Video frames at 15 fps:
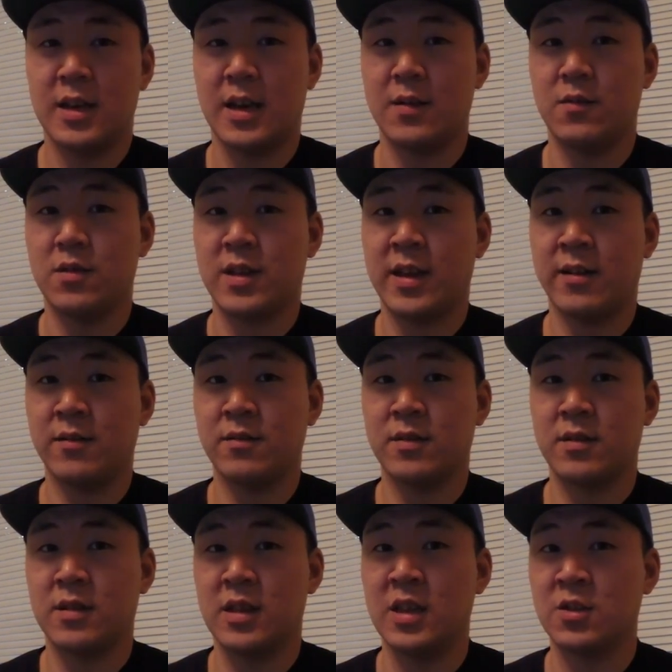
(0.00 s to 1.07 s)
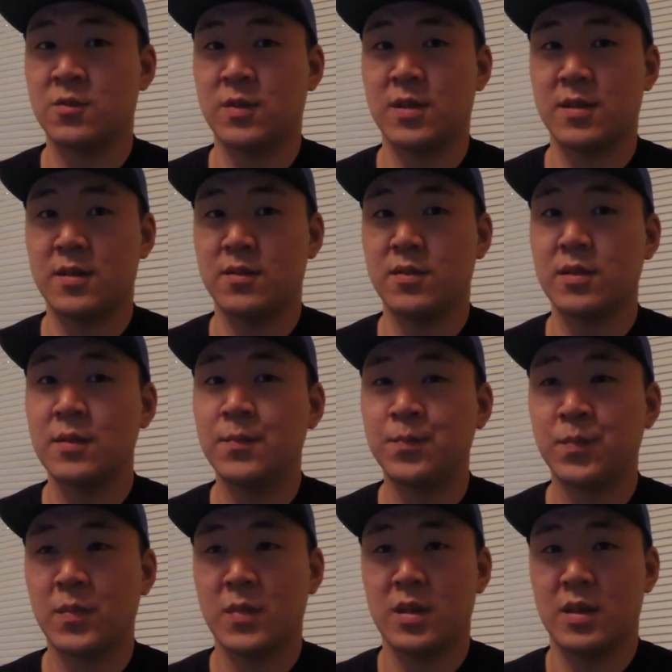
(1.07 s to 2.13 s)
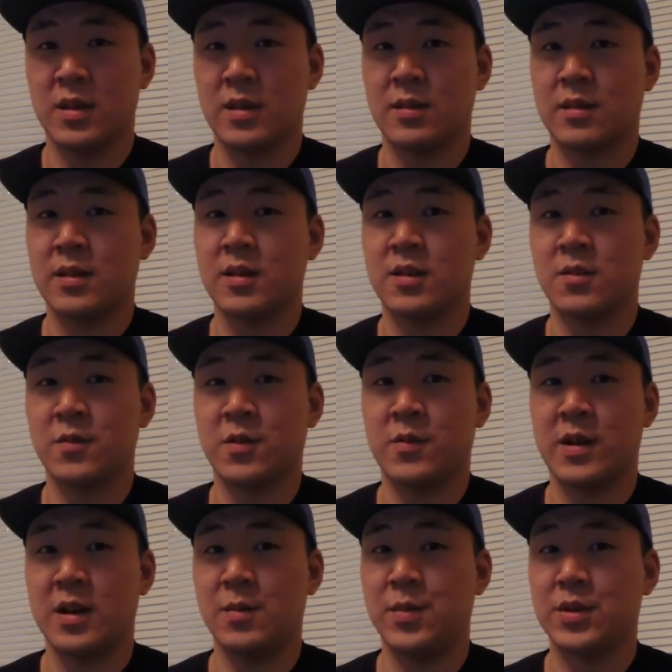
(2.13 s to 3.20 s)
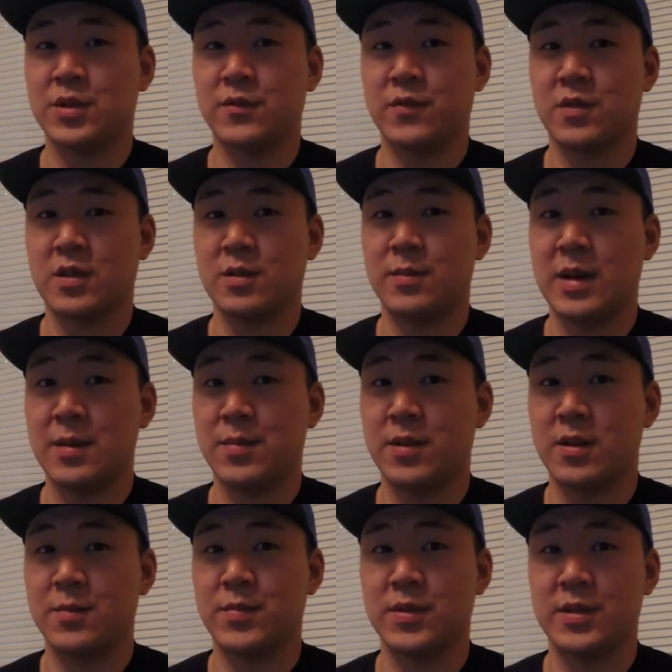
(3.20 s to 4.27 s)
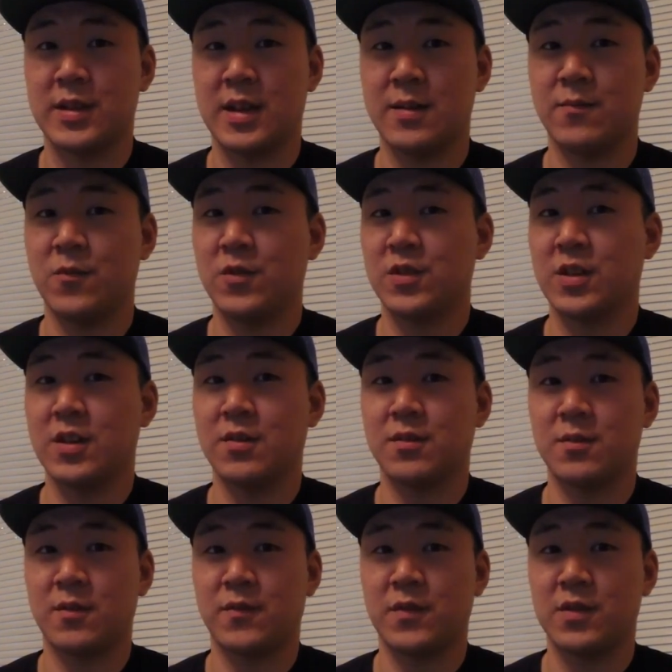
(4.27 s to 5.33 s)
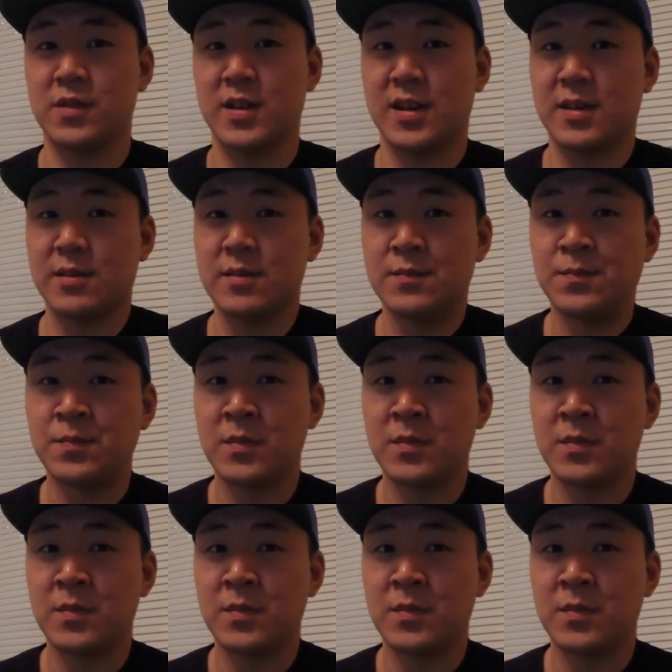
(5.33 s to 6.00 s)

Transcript: I will count each one of those. It's going to require a bunch of work on my part, but I'm willing to go through it for you guys.